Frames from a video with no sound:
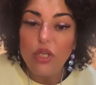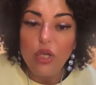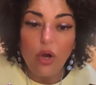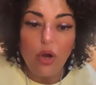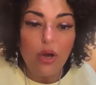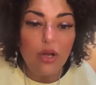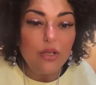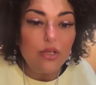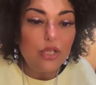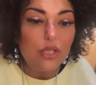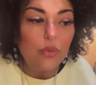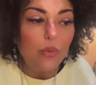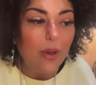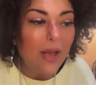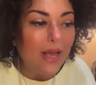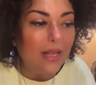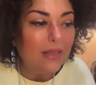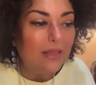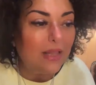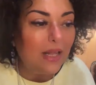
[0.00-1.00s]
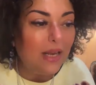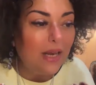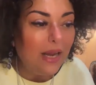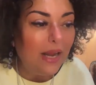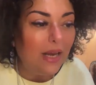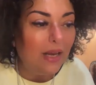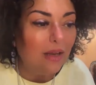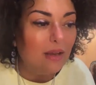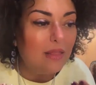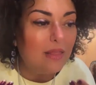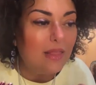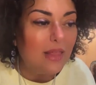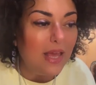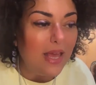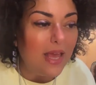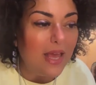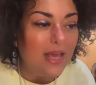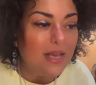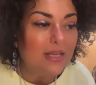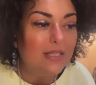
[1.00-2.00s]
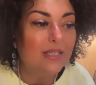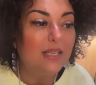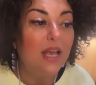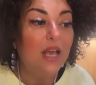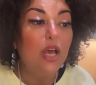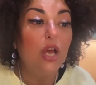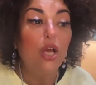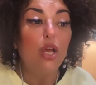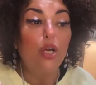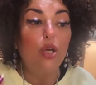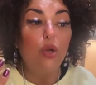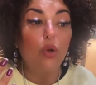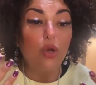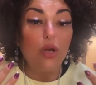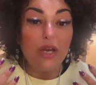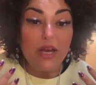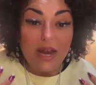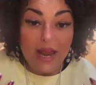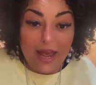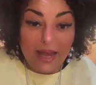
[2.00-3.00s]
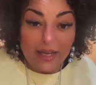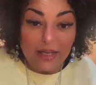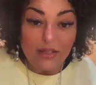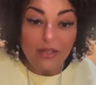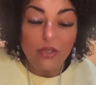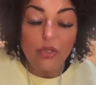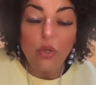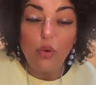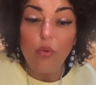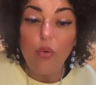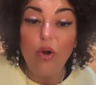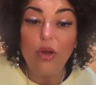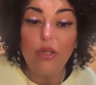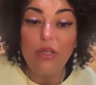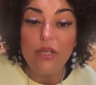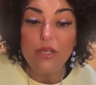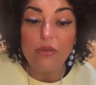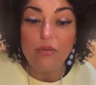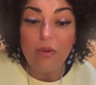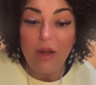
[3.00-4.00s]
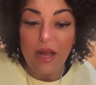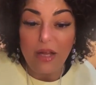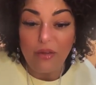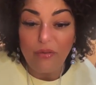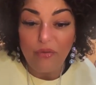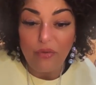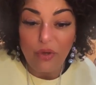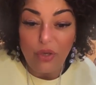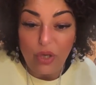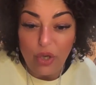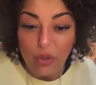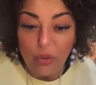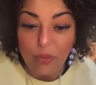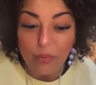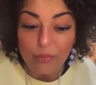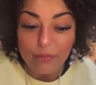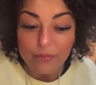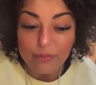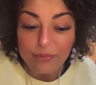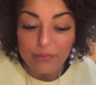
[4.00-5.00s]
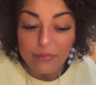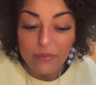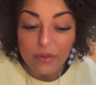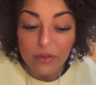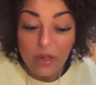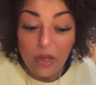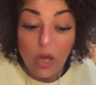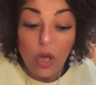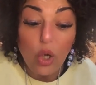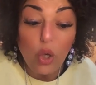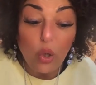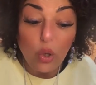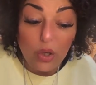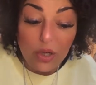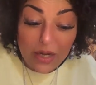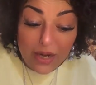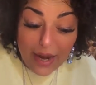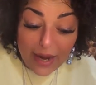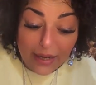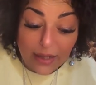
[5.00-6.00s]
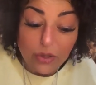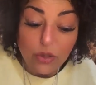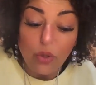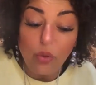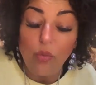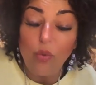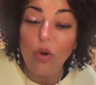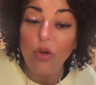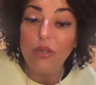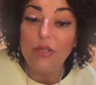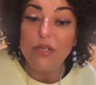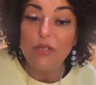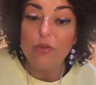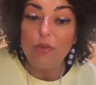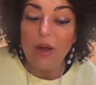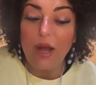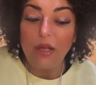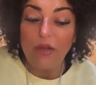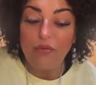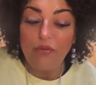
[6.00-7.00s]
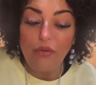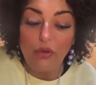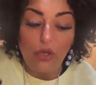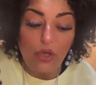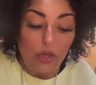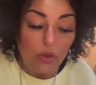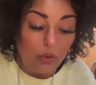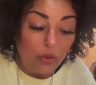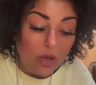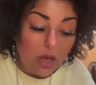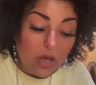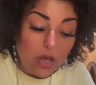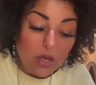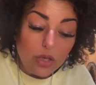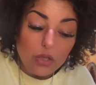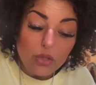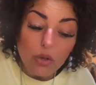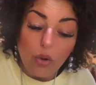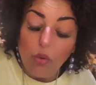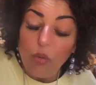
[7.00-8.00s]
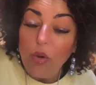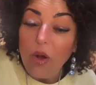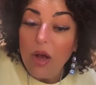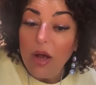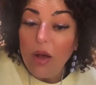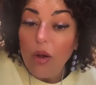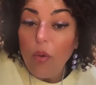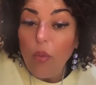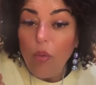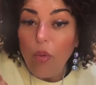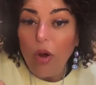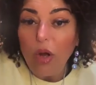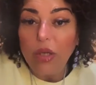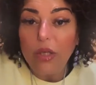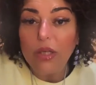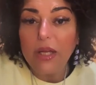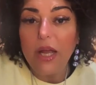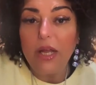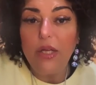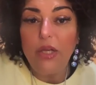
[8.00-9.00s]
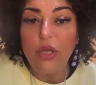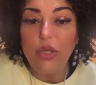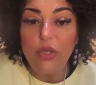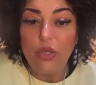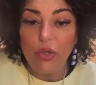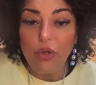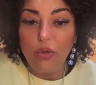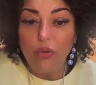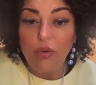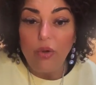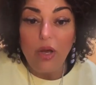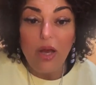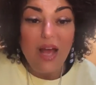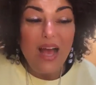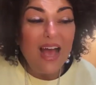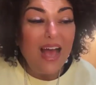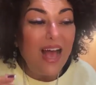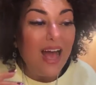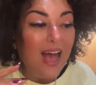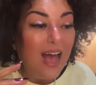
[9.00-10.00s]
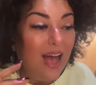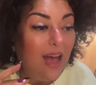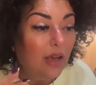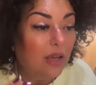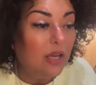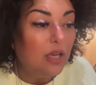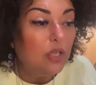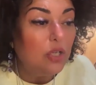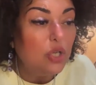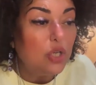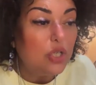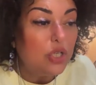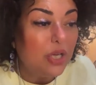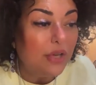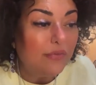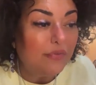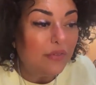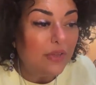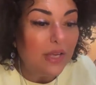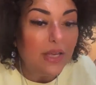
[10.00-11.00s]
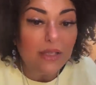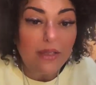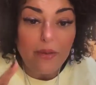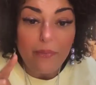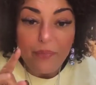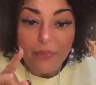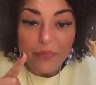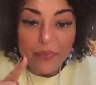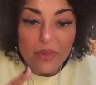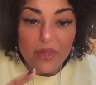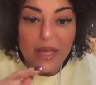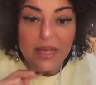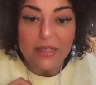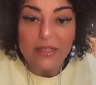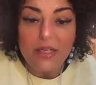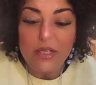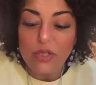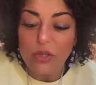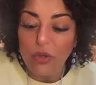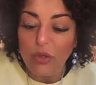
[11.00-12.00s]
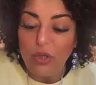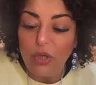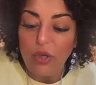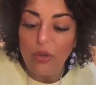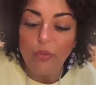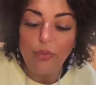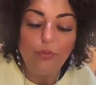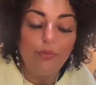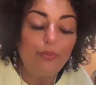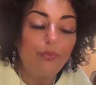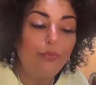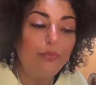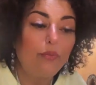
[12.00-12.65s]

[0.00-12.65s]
Don't sweat the little things. Connect to what is right for you. Connect to what is right for you. So what can you do? How can you shift it? That is on you.